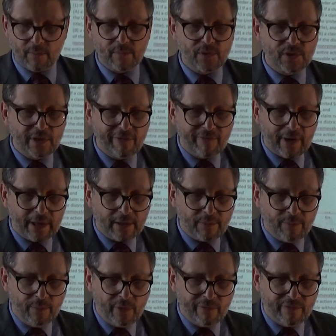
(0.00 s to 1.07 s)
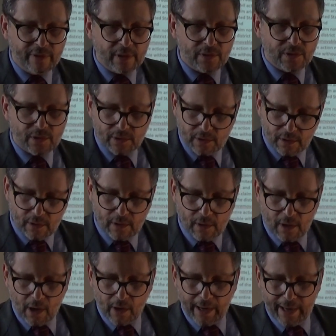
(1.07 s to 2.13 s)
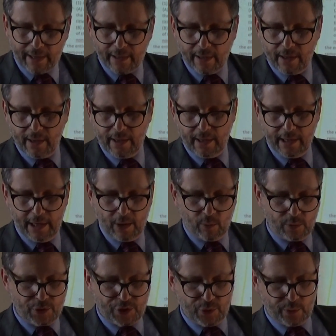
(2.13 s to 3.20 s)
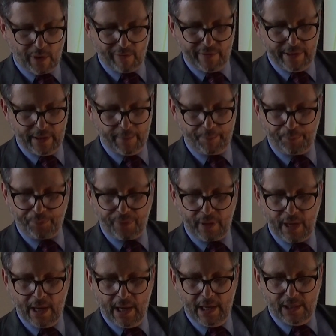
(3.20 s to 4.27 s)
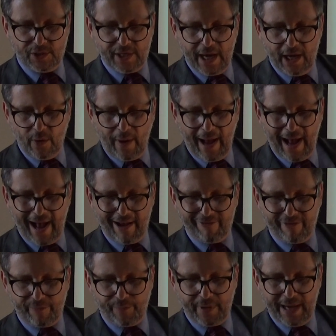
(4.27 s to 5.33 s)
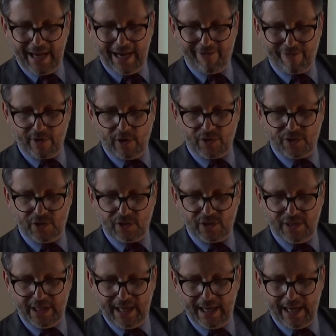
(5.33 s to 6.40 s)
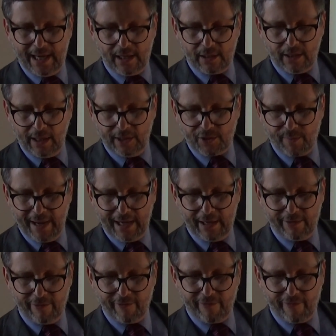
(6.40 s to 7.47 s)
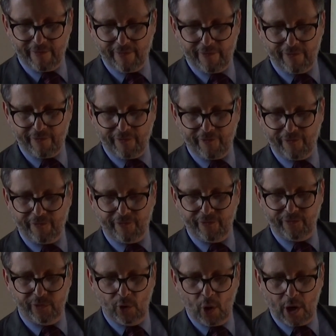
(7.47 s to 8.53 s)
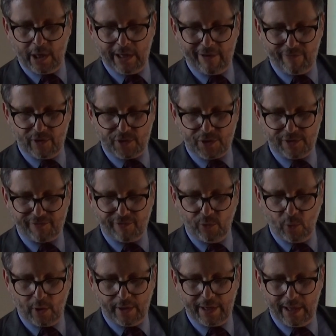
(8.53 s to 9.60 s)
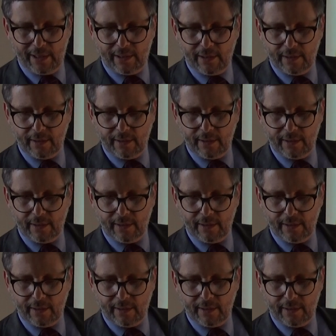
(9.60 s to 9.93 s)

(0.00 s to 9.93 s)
see if I can move this. Okay, here, we'll just do it over here. Say you have P versus D, now let's make it Florida versus Florida,